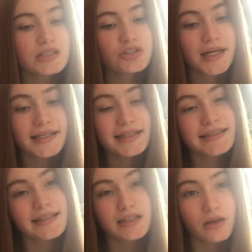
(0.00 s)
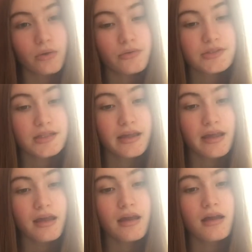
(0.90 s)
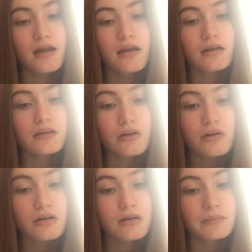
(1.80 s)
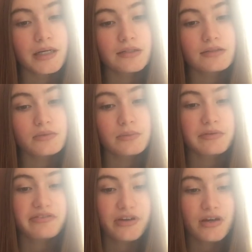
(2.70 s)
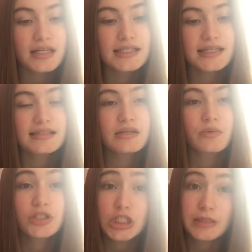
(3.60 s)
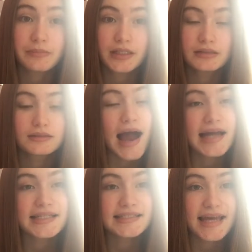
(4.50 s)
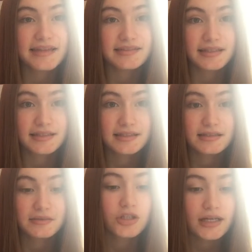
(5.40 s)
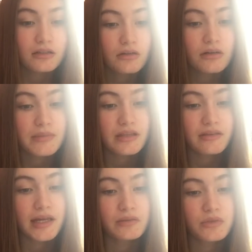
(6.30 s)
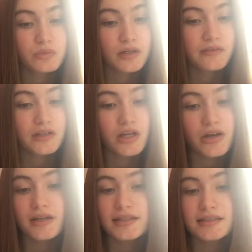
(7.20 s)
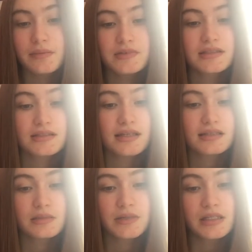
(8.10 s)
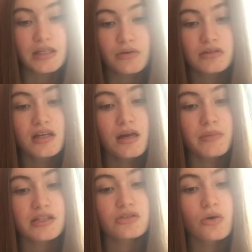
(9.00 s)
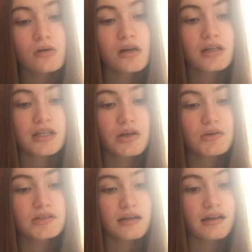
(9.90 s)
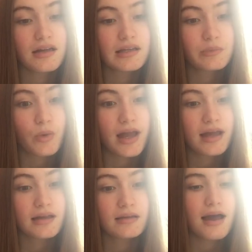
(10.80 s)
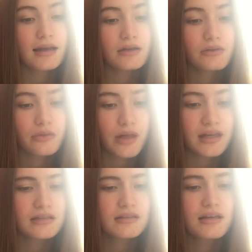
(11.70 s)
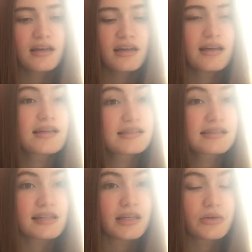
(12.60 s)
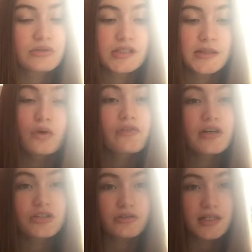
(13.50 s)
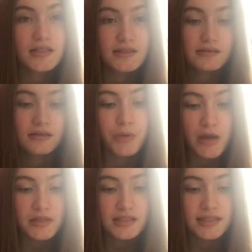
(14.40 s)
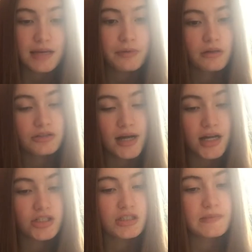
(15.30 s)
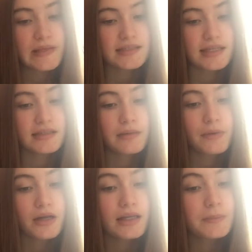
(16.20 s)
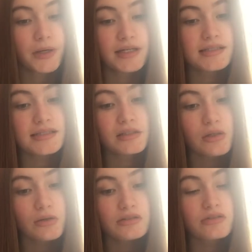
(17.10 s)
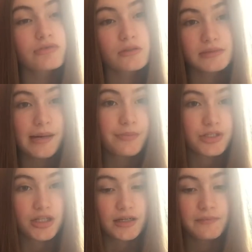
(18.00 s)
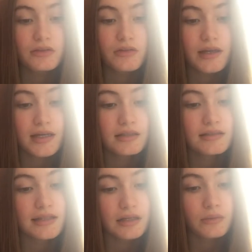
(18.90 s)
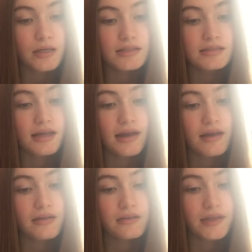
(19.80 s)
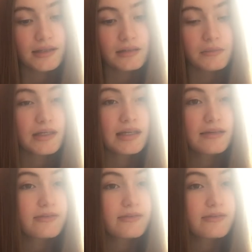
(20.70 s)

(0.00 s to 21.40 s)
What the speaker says: in dry cleaning clothes. Chloro compounds were preferred as they were cheaper. Anesthetics. Trichloromethane was one of the earliest substances to be used, but is no longer used where halothane is still used. Refrigerants. Permanent dipole attractions means that their boiling point is close to room temperature, so they are liquids that can be